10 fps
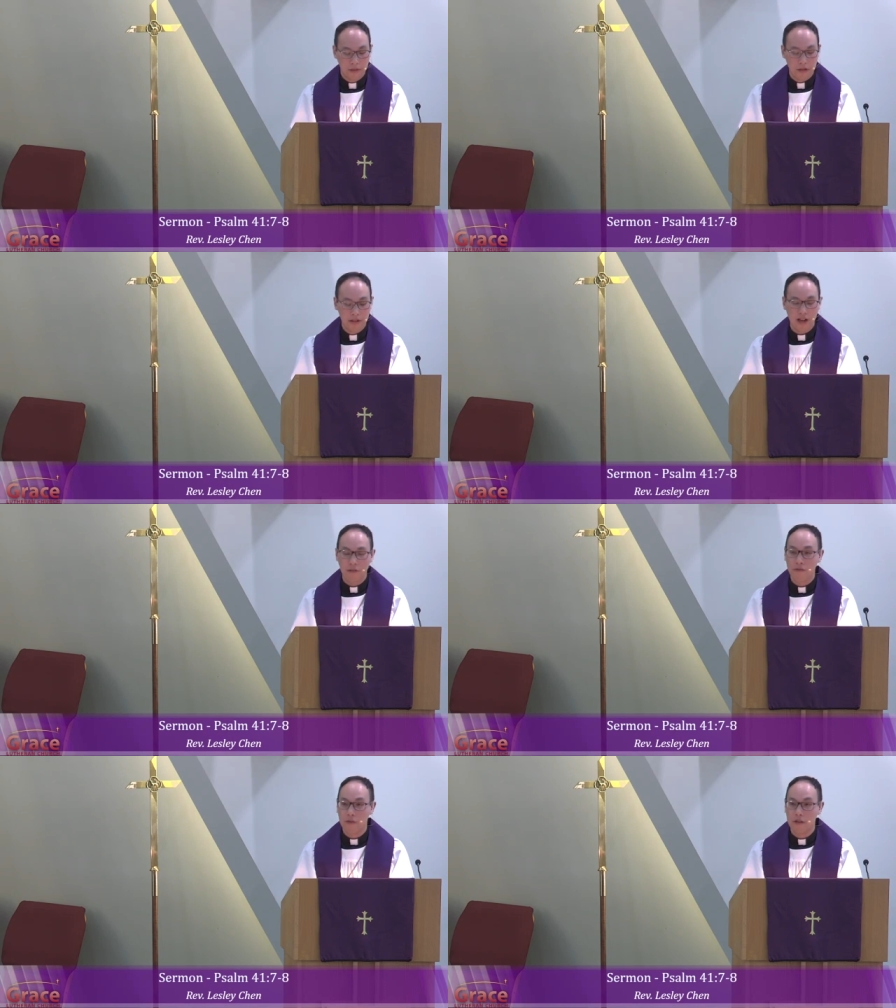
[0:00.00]
He
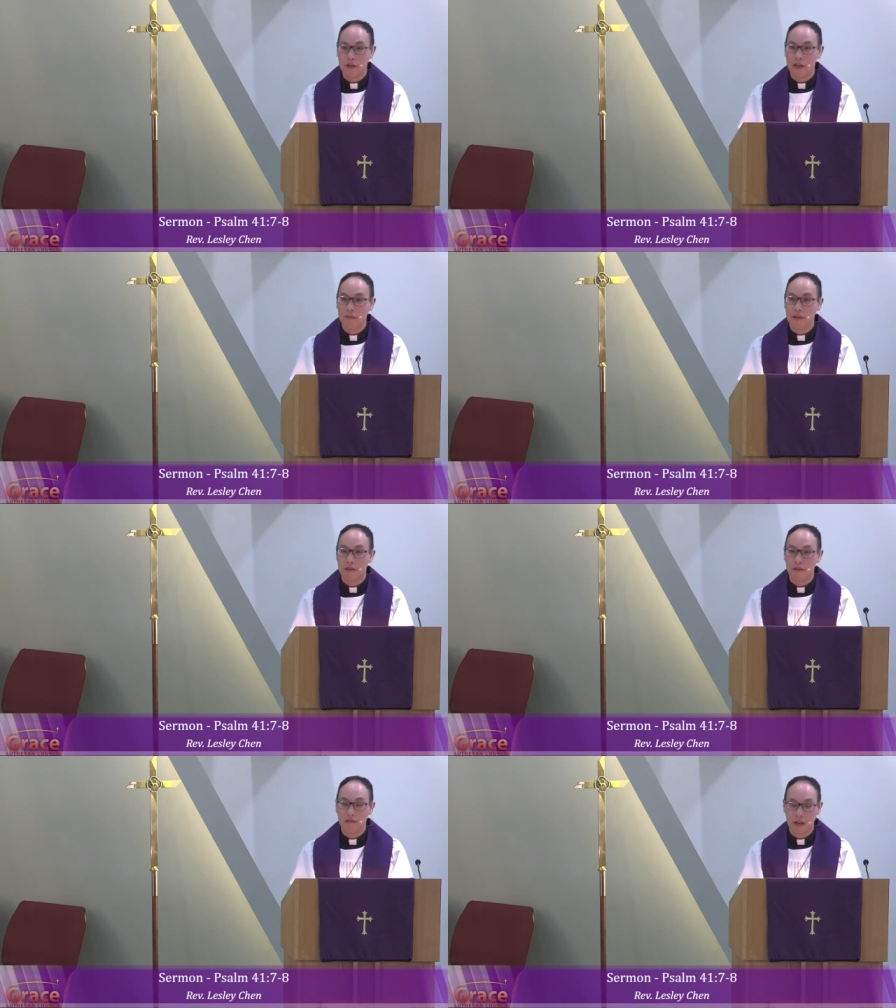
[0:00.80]
allowed for the
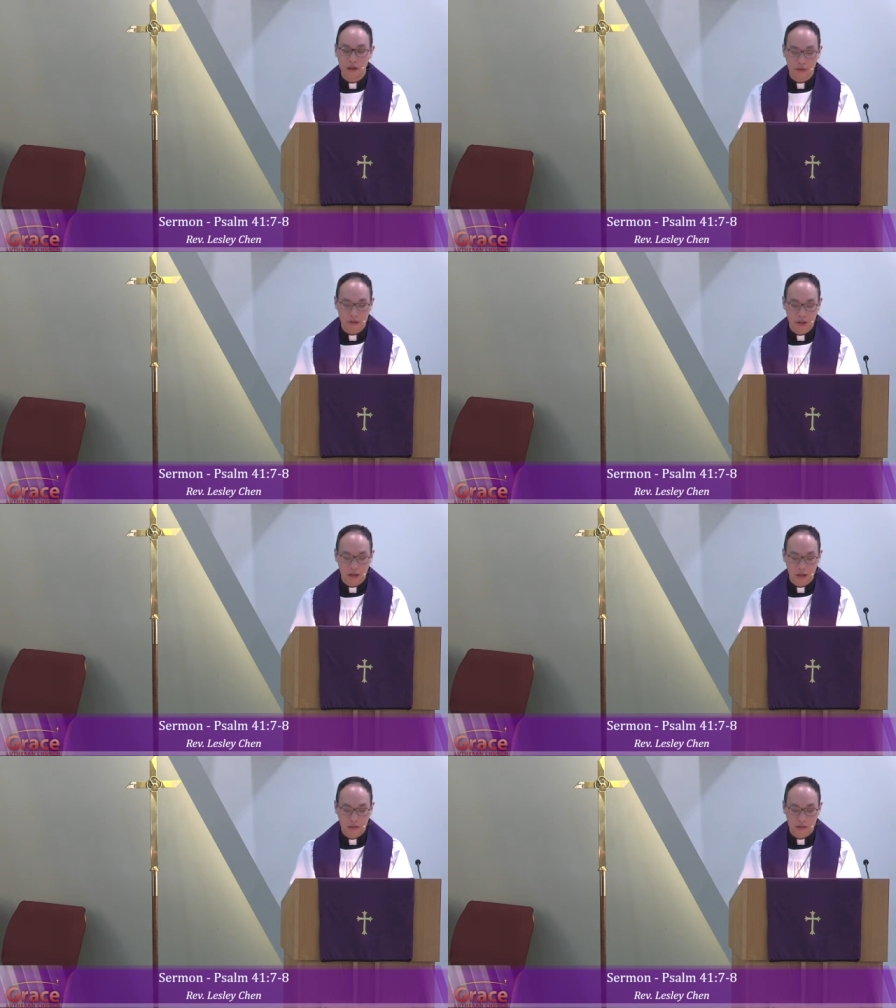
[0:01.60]
enemies of death
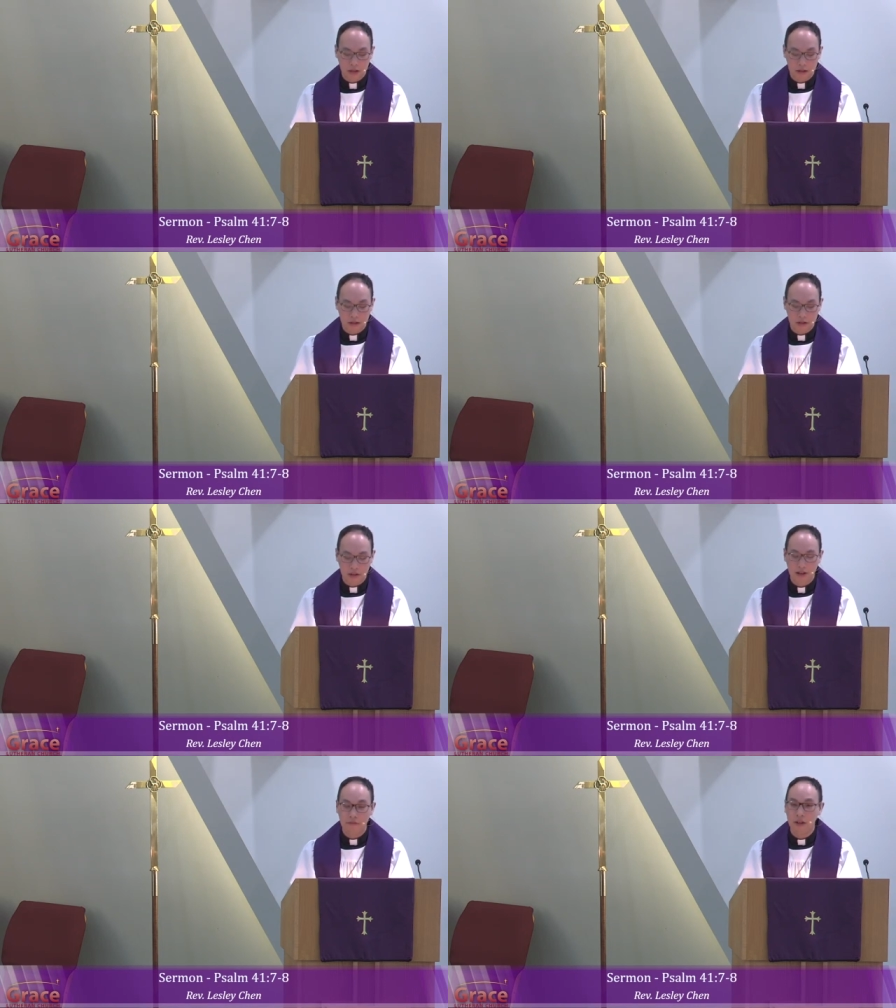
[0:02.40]
and Satan
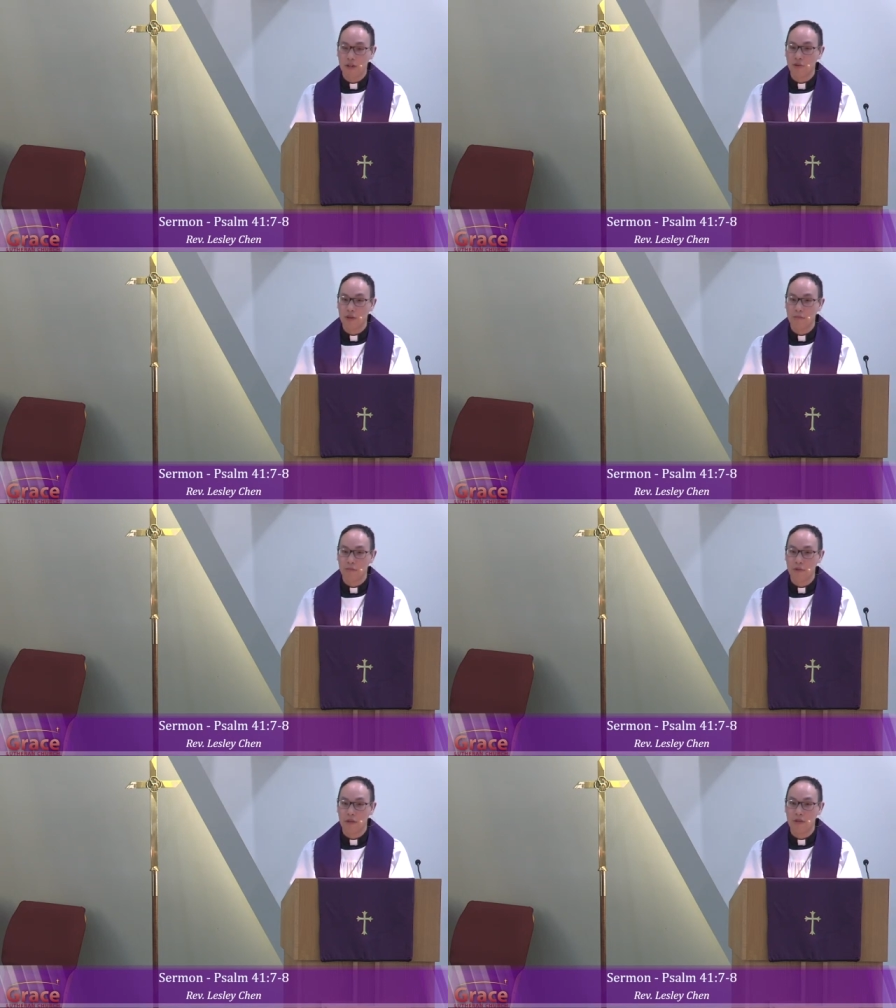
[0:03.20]
to have victory
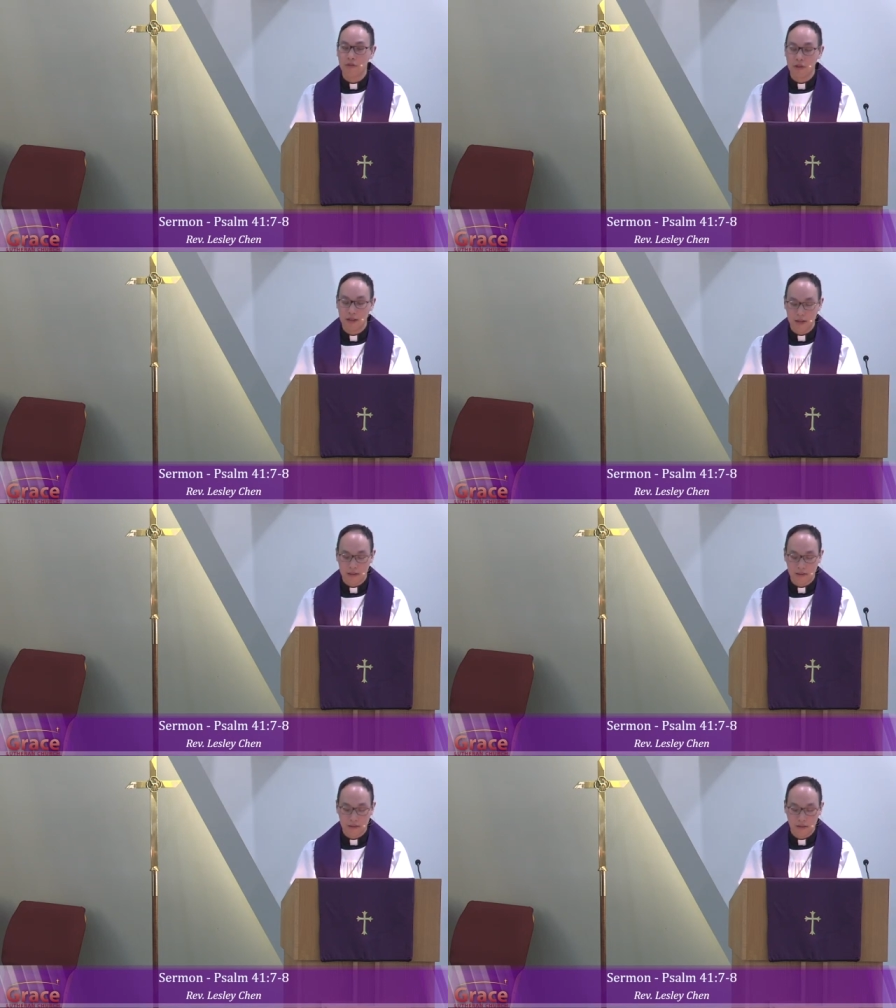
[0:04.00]
for these three
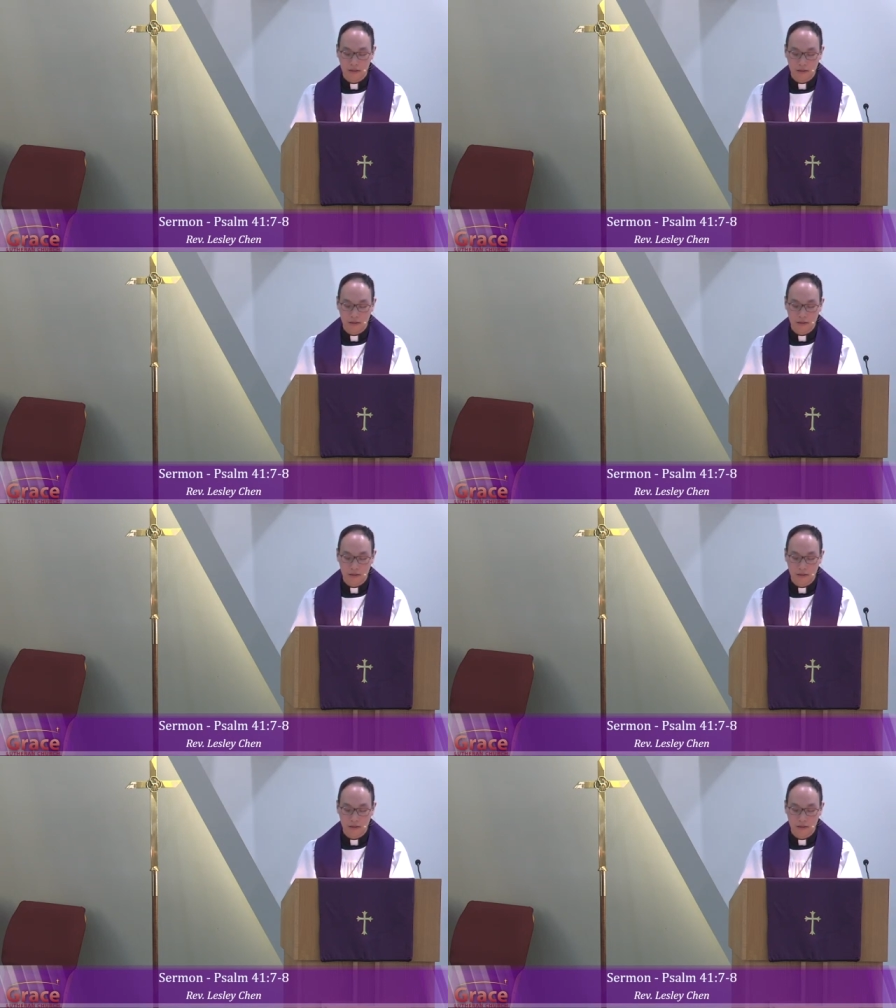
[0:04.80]
days.